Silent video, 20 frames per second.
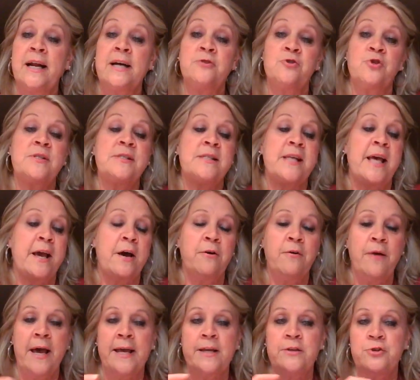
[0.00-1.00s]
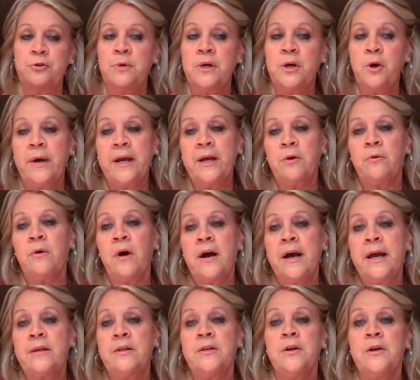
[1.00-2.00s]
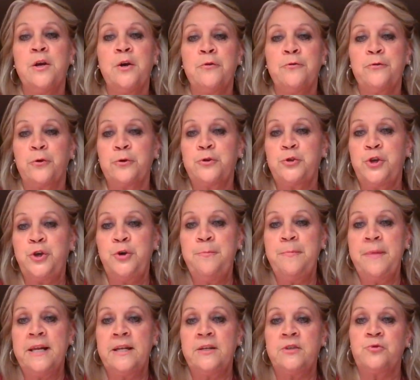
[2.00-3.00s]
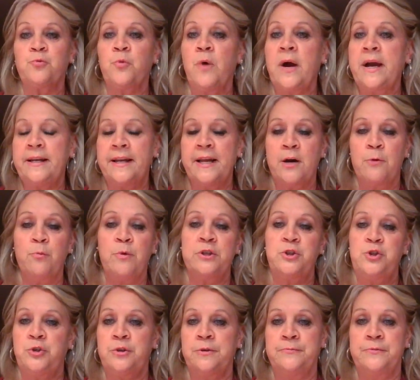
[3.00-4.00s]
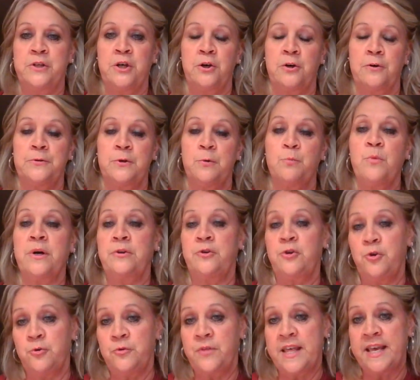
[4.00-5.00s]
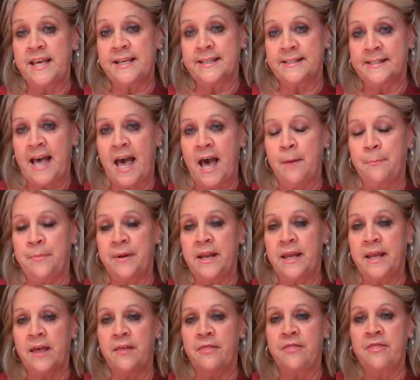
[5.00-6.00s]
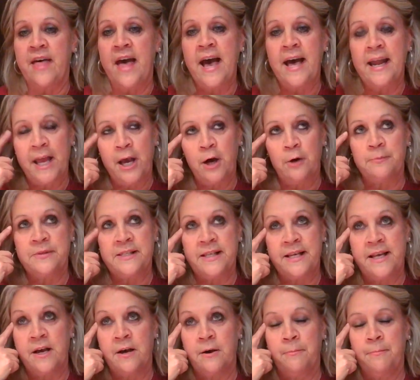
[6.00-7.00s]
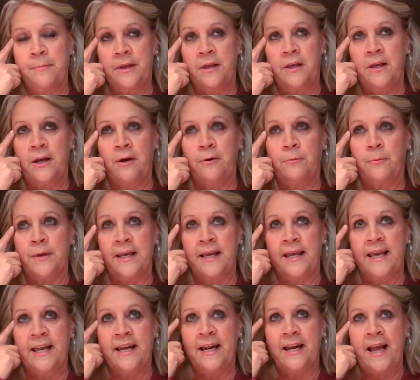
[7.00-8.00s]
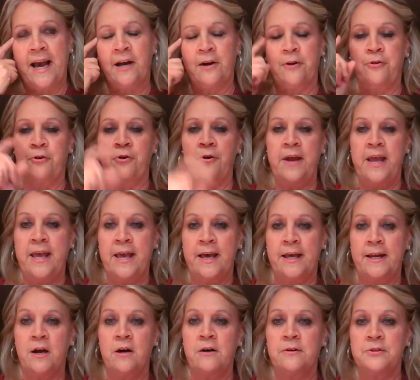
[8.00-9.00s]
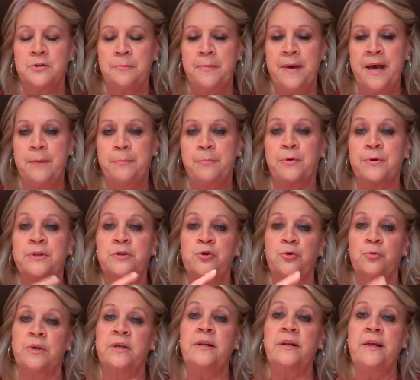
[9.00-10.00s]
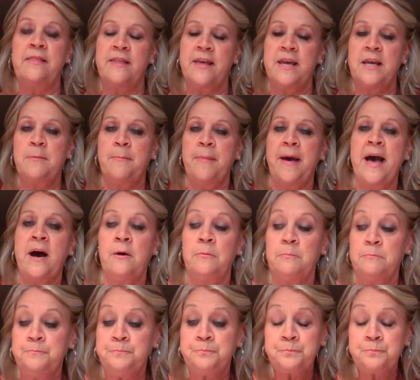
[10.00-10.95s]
and I'll just say, okay, do a quick write for two minutes, write down what you observed and what you think is happening. And that helps them, you know, get it out of their head onto paper and to really think about